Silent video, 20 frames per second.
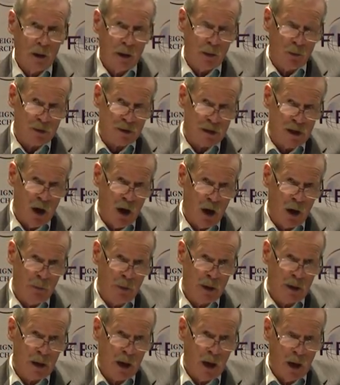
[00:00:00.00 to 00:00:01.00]
There was the
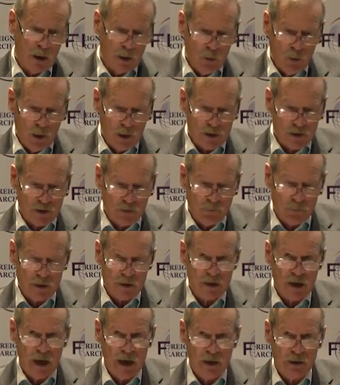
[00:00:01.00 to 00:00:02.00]
Ottoman conquest of
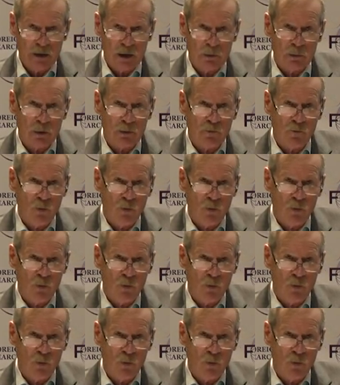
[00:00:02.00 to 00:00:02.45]
Byzantium in